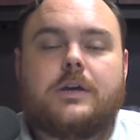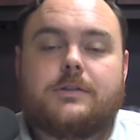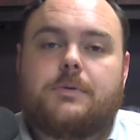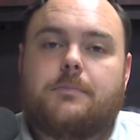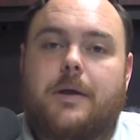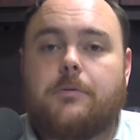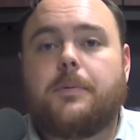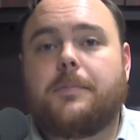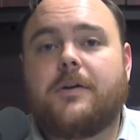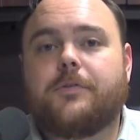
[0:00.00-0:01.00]
to be better
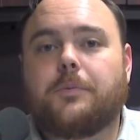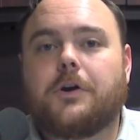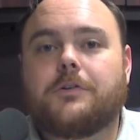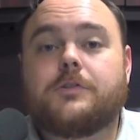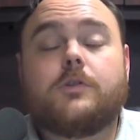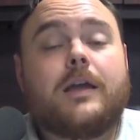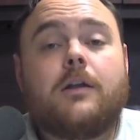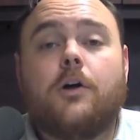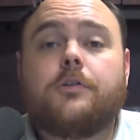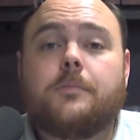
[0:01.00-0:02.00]
prepared for rehearsal
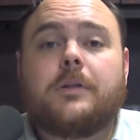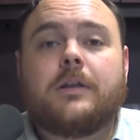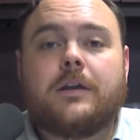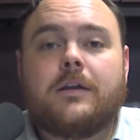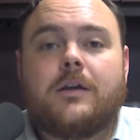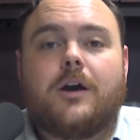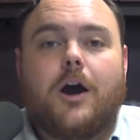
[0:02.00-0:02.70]
and ultimately